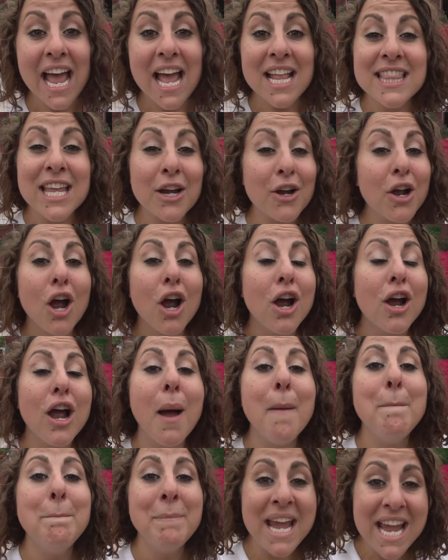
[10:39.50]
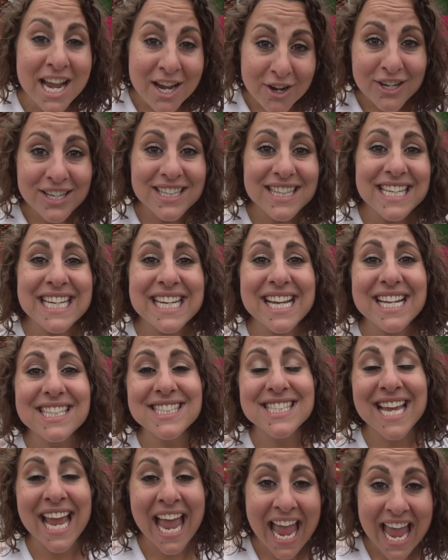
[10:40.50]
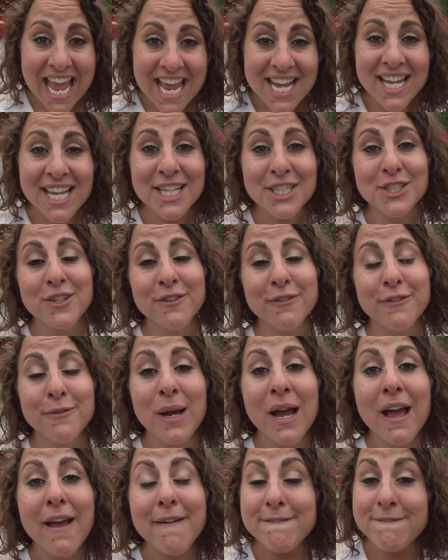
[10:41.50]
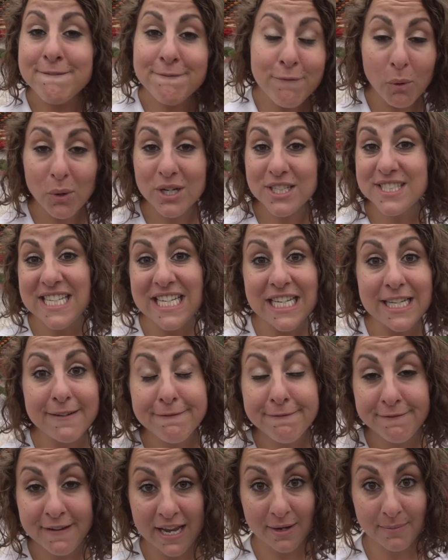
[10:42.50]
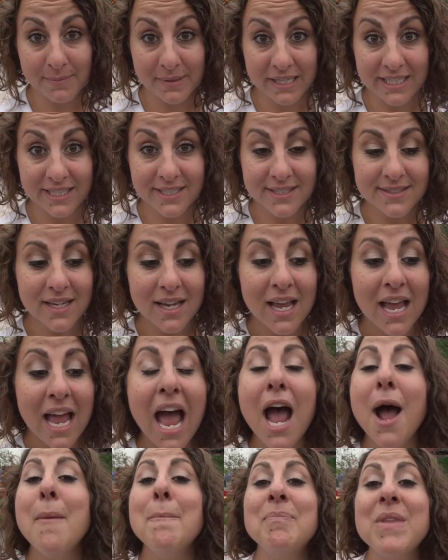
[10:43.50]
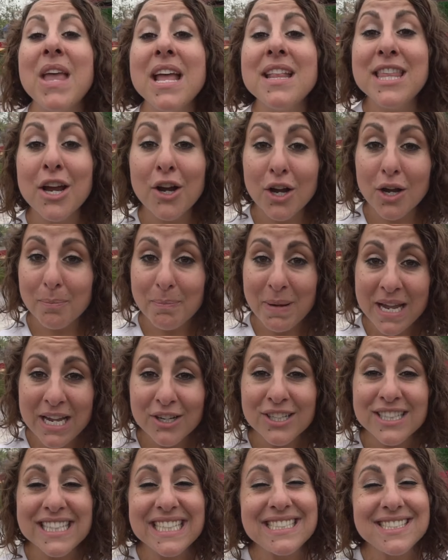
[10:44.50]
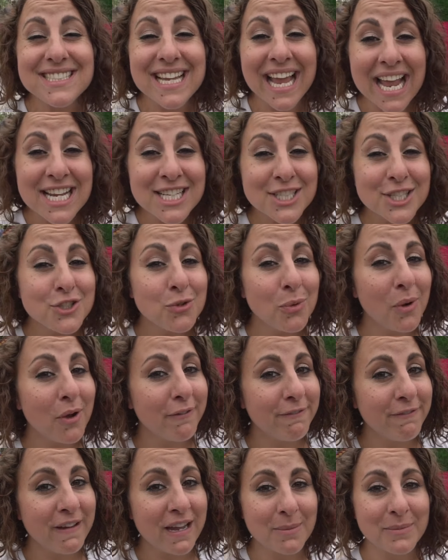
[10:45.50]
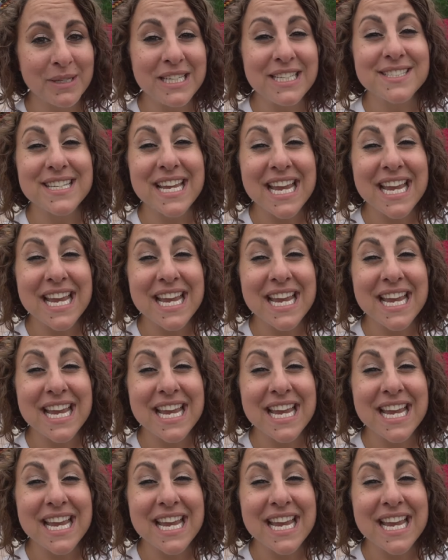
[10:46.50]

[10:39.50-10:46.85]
There are apparently 10 to 14 families. There are apparently 10 to 12 families